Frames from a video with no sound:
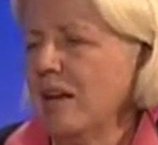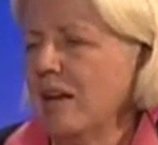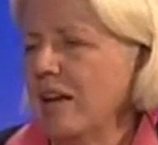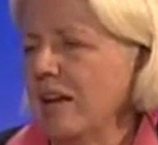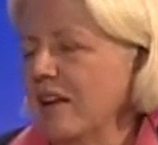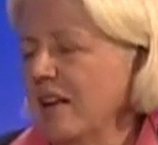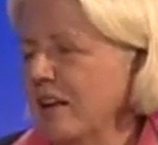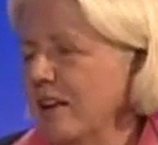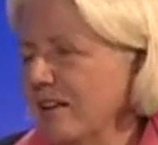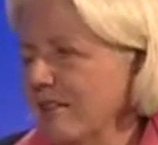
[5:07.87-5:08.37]

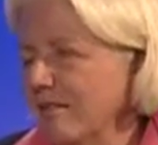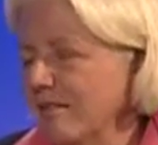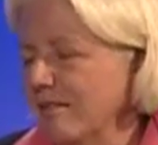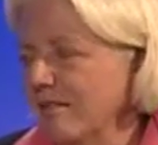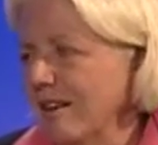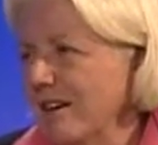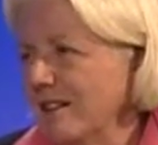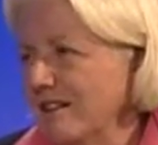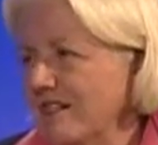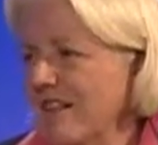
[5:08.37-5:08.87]
in
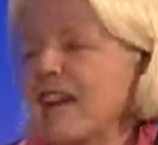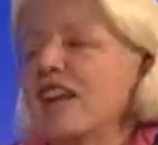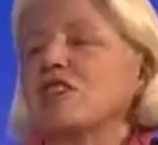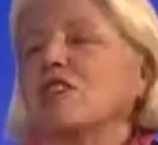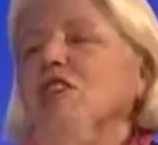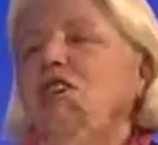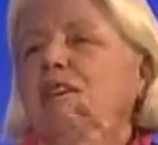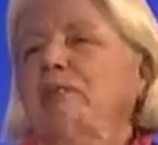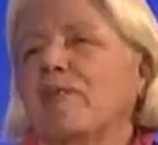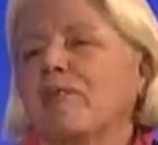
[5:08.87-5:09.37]
right.
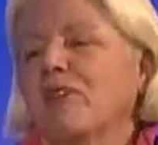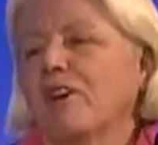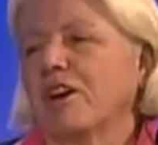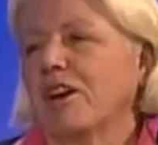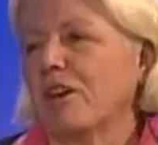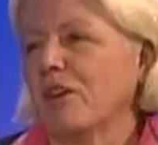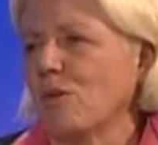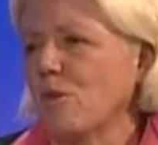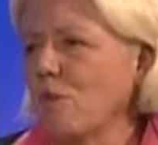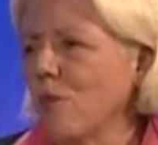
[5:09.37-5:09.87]
session for
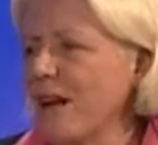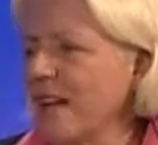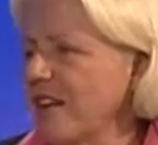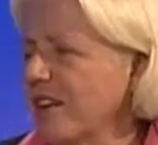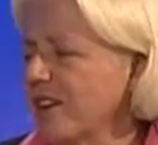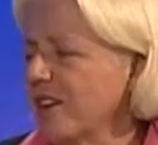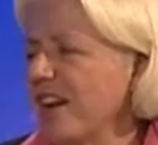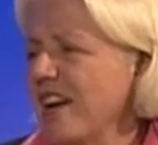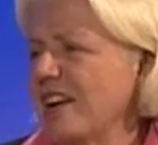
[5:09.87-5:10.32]
another week and so,